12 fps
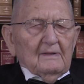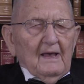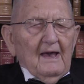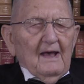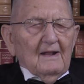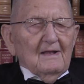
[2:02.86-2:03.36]
the other
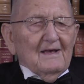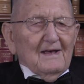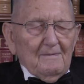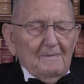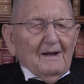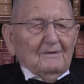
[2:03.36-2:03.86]
hand,
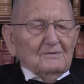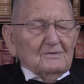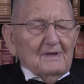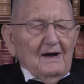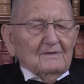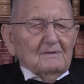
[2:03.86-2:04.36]

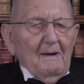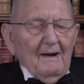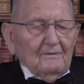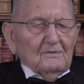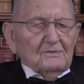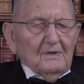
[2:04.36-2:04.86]
American-style
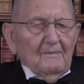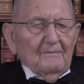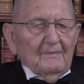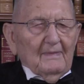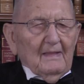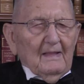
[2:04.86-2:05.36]
democracy.
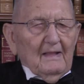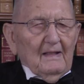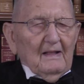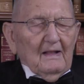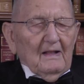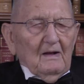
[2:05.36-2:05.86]

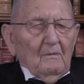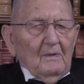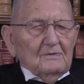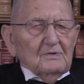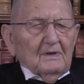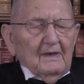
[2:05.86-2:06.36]

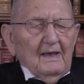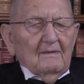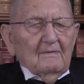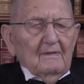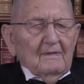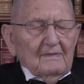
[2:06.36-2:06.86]
Once
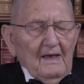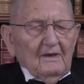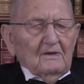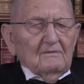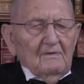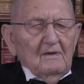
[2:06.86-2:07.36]
again, thank
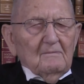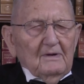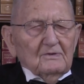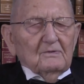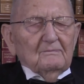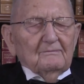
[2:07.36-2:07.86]
you very
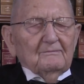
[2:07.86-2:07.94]
much.